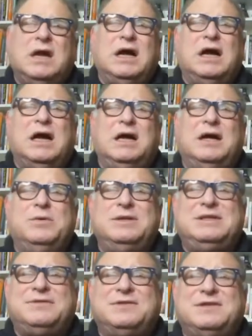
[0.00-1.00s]
with
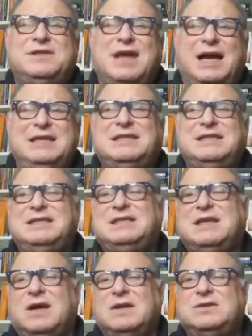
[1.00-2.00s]
different sizes,
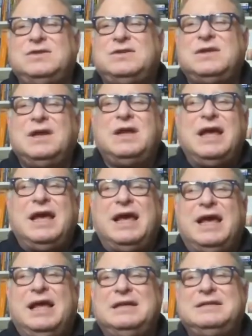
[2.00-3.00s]
colors,
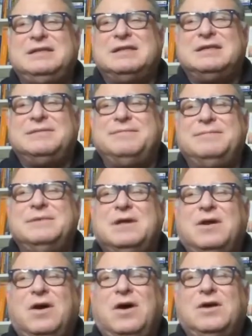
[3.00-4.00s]
and
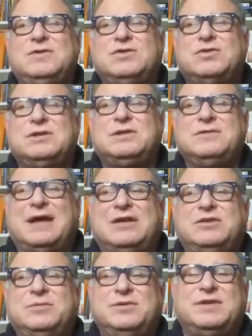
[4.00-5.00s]
all sorts of
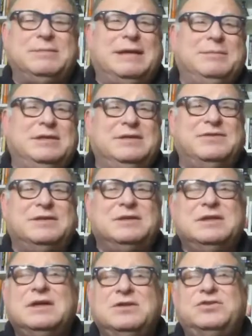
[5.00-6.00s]
attributes. And maybe even
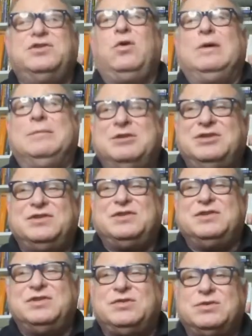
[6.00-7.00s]
there's no images
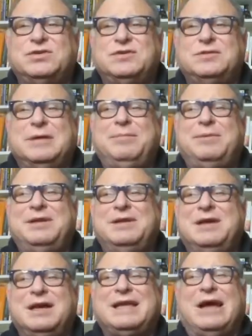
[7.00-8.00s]
in the source, so there might be
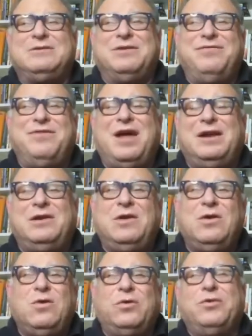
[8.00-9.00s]
a count of none,
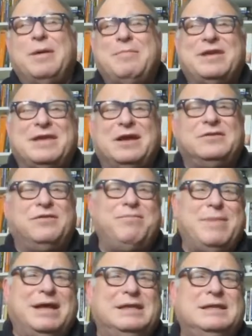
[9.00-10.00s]
or there might be a count of
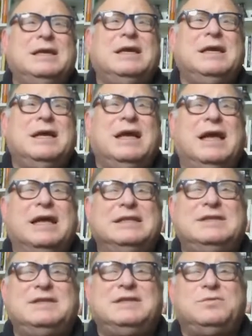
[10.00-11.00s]
many. And
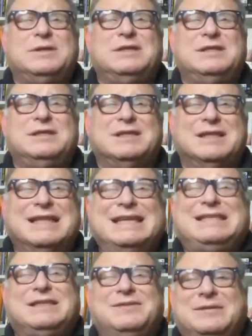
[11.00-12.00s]
this is what the
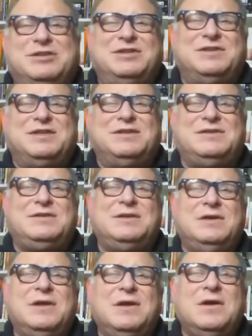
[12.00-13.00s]
list of images is.
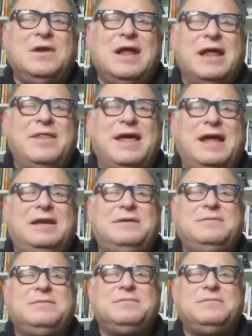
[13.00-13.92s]
And then